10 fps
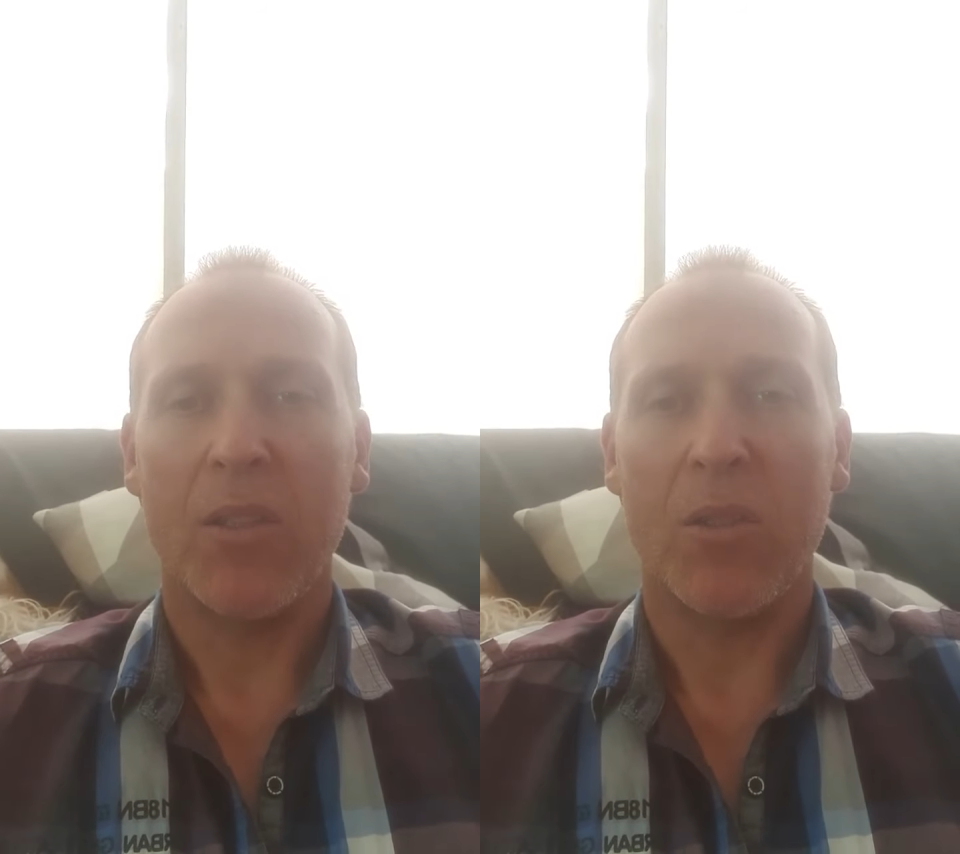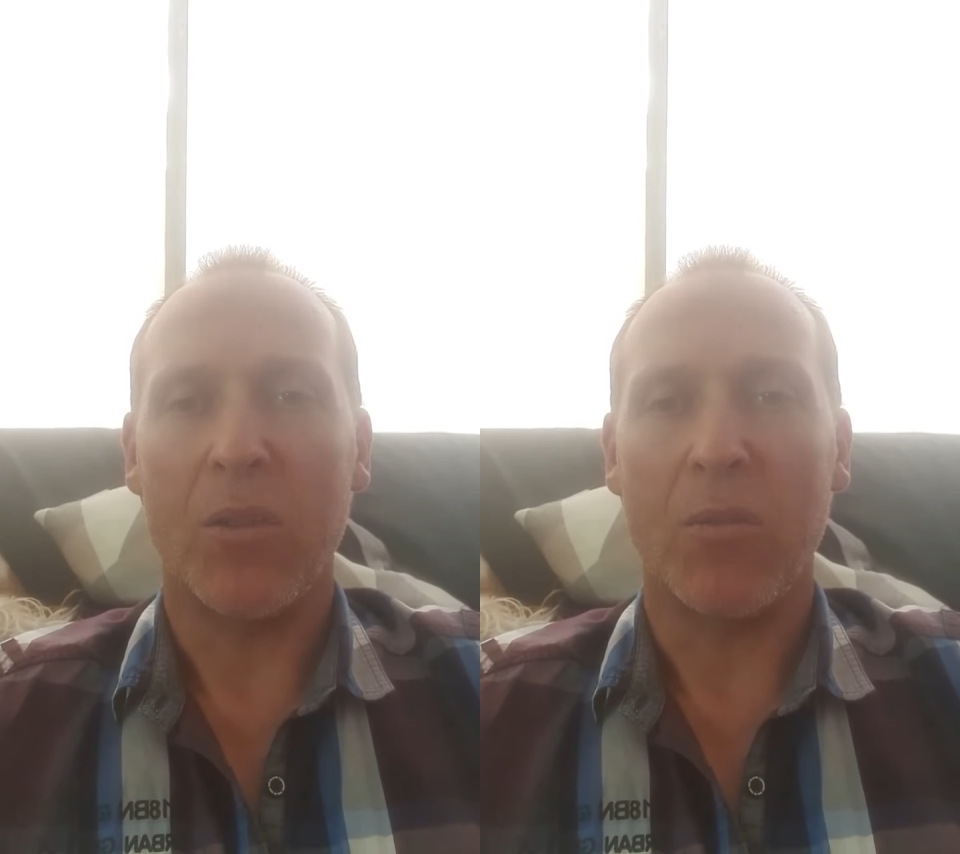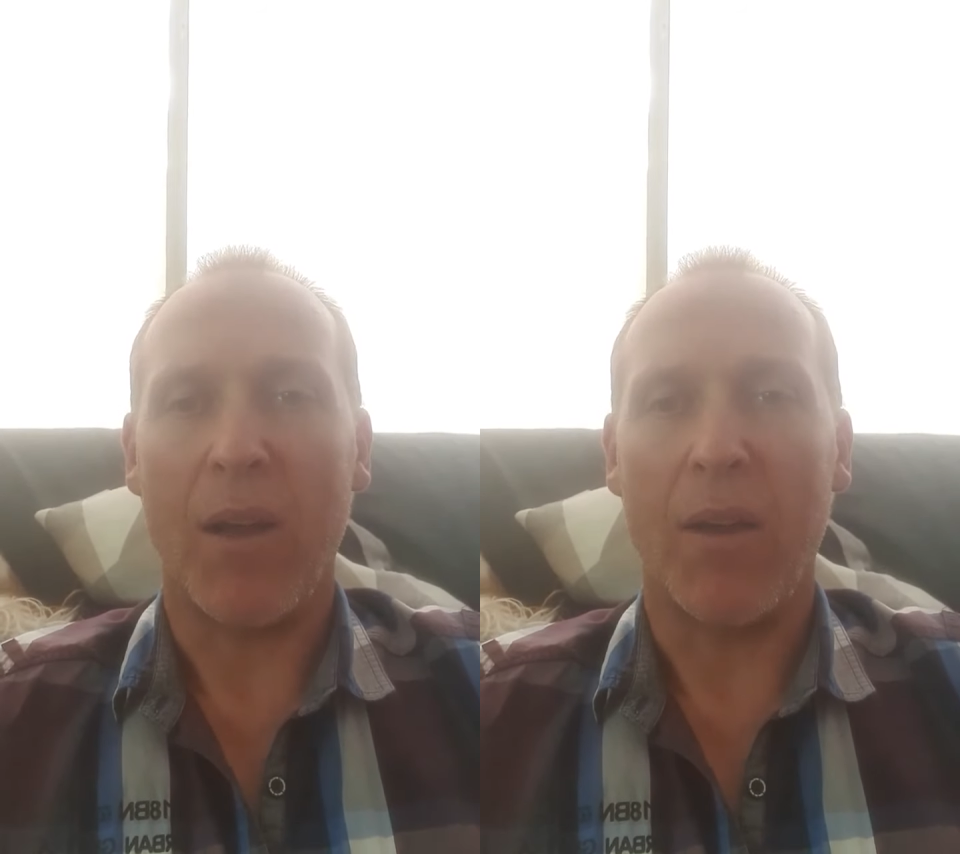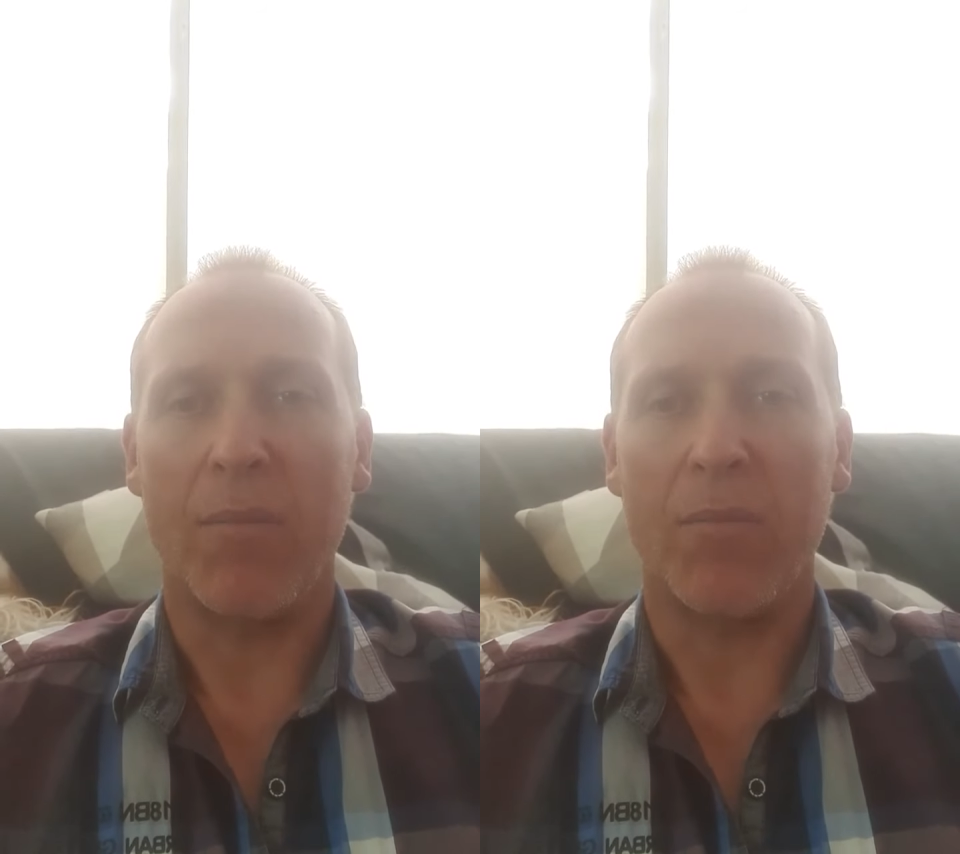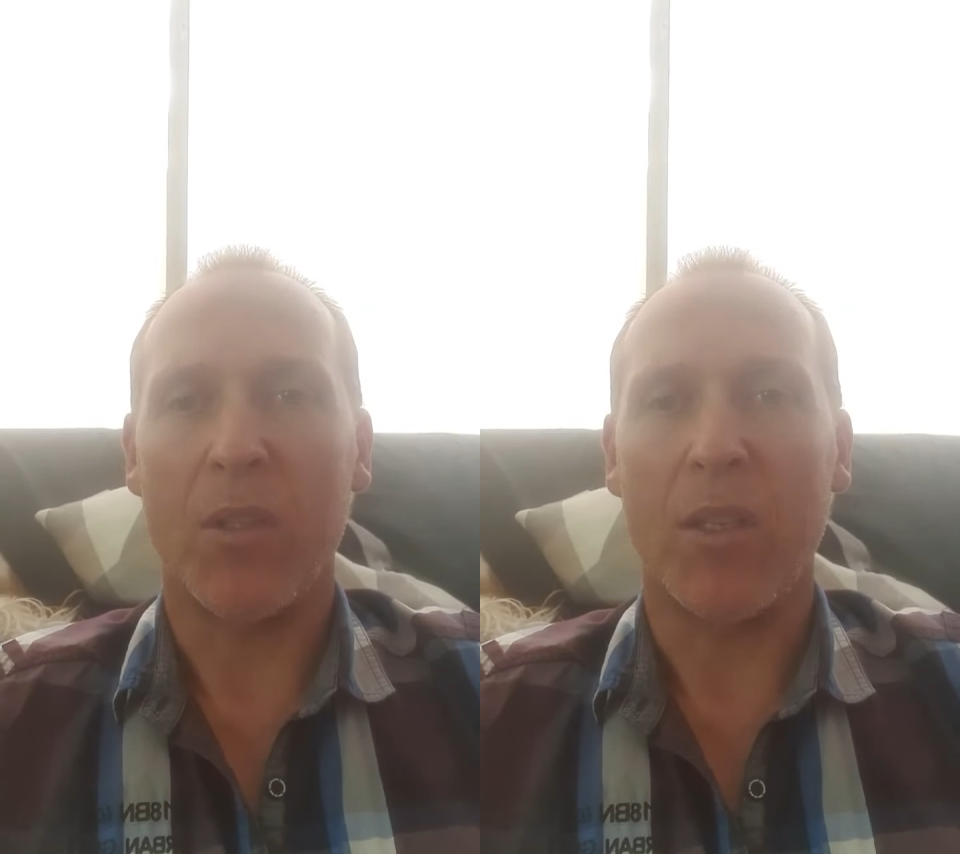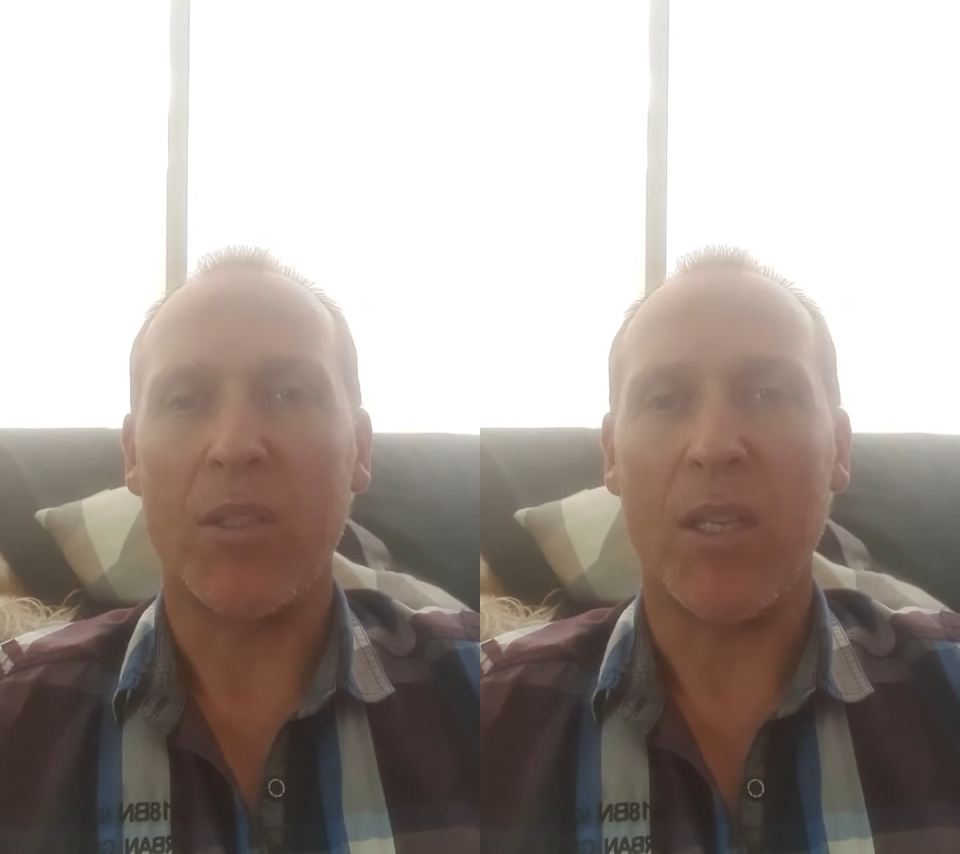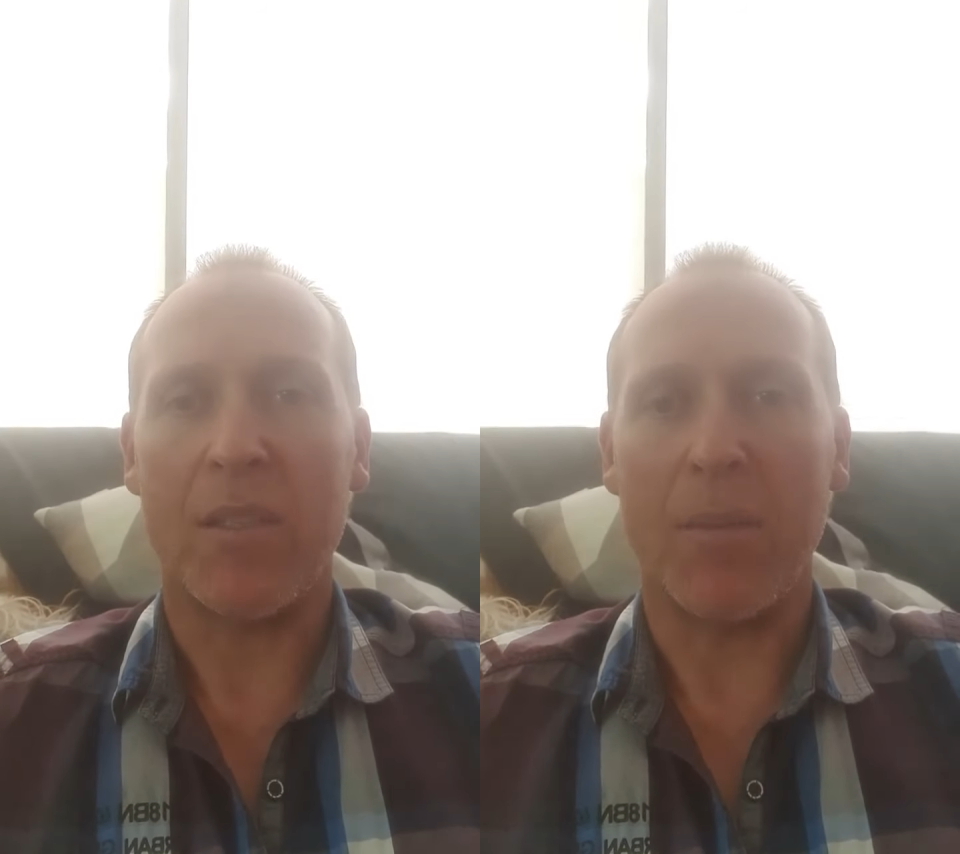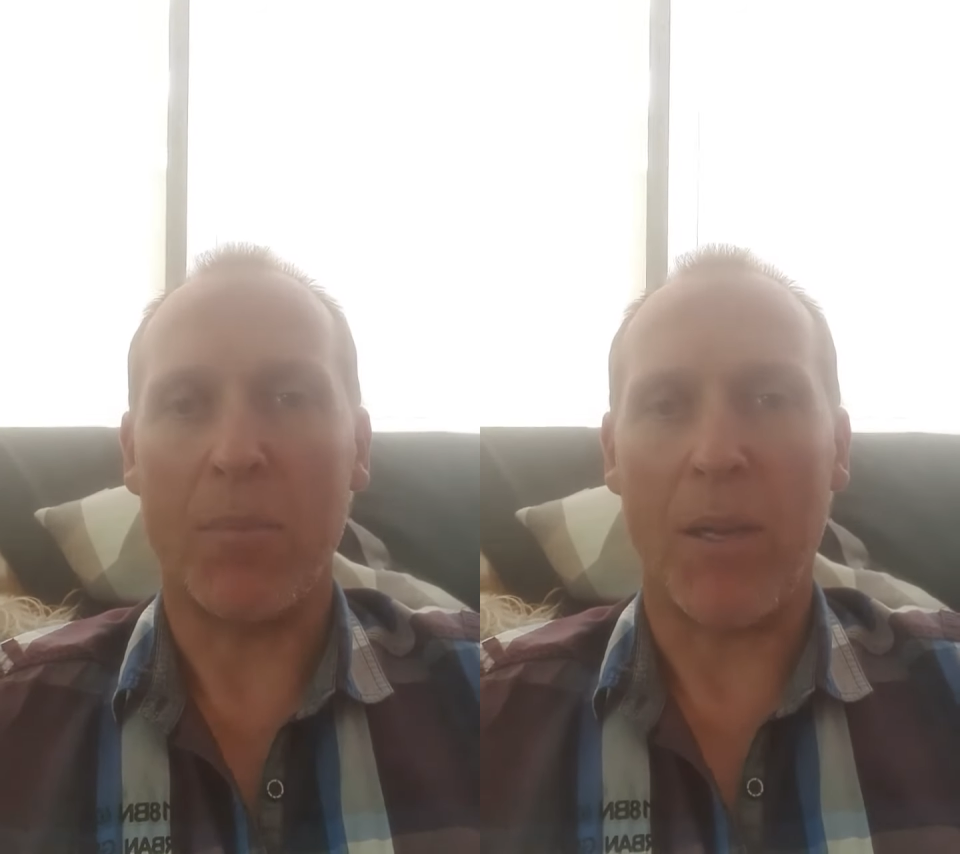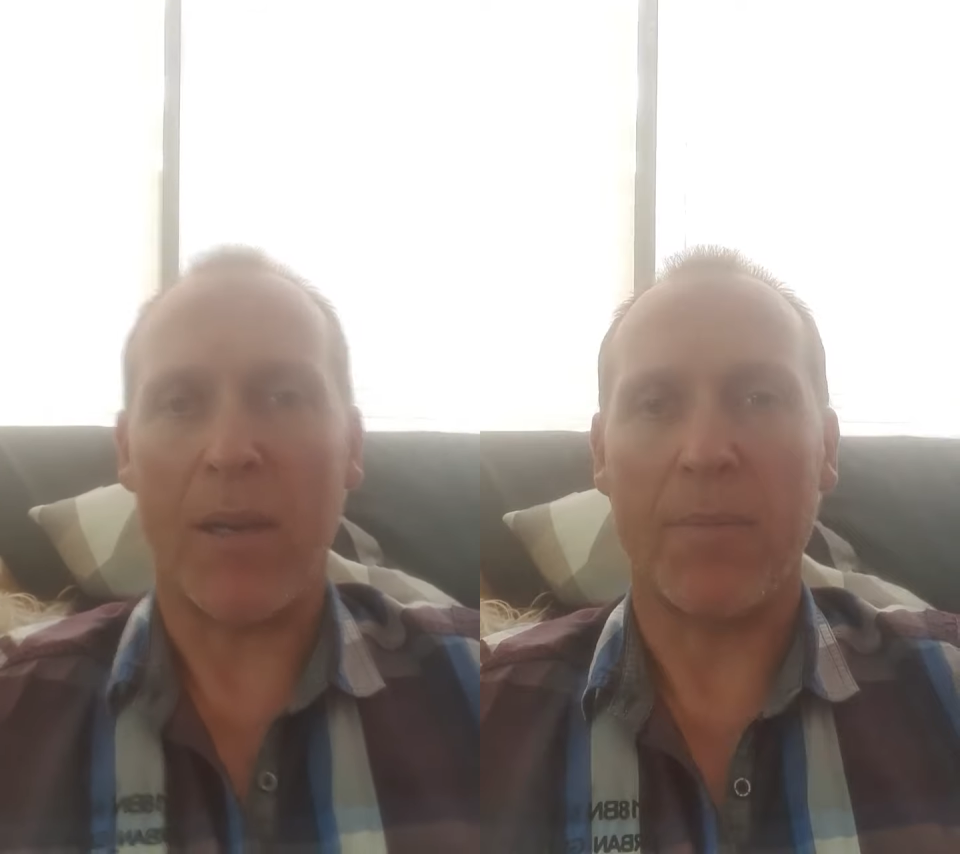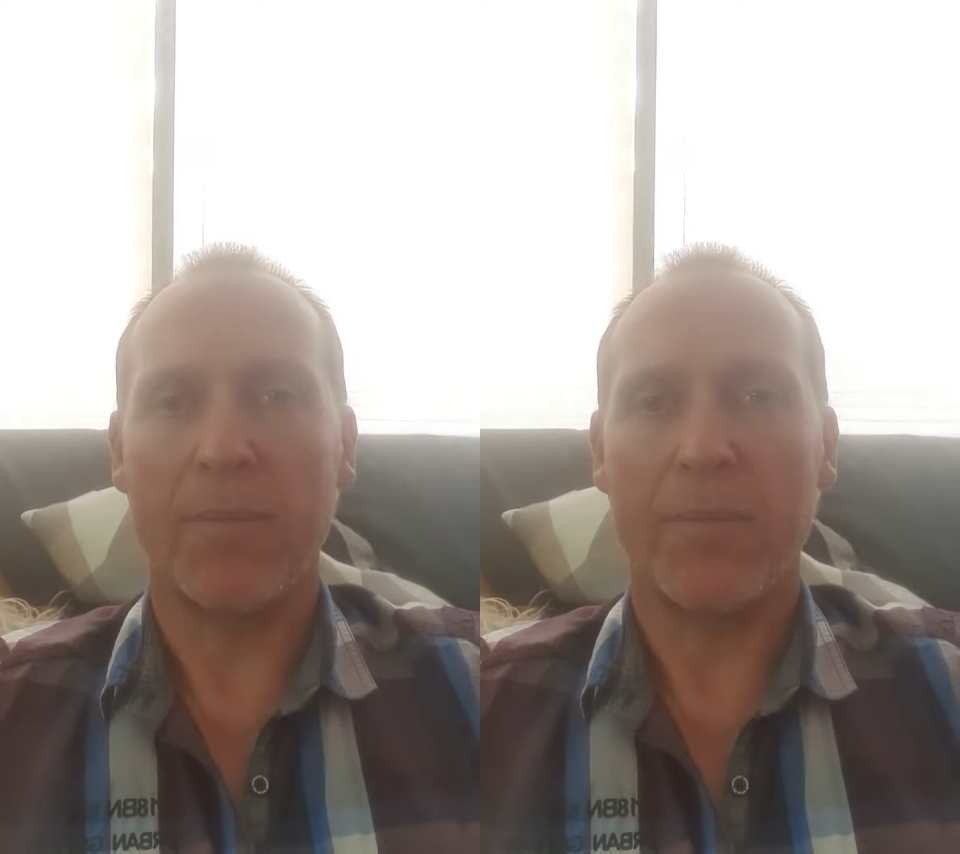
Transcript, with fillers: to um, digest it better.